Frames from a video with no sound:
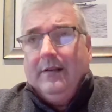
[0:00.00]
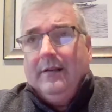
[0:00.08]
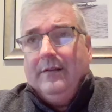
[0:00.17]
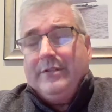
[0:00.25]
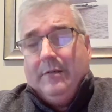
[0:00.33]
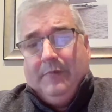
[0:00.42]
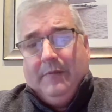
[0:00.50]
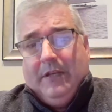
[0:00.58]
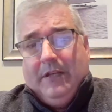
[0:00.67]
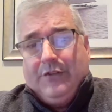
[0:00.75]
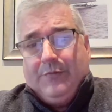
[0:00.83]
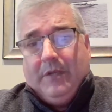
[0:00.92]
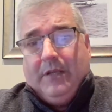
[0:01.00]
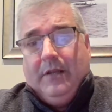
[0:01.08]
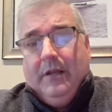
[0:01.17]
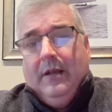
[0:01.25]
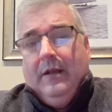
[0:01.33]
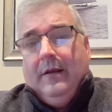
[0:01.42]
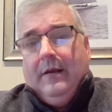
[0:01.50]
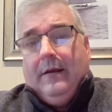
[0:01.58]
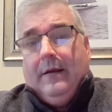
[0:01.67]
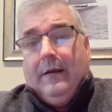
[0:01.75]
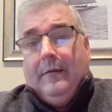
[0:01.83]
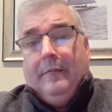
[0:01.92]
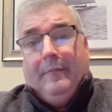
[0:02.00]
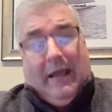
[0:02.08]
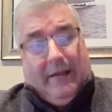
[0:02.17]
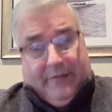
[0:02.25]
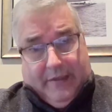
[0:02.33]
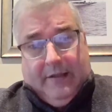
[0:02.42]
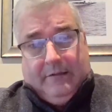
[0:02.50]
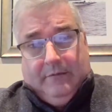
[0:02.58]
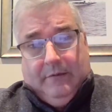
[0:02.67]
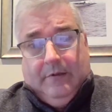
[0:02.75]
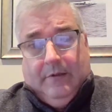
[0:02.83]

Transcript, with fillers: uh, SimplyPHP, uh, back then.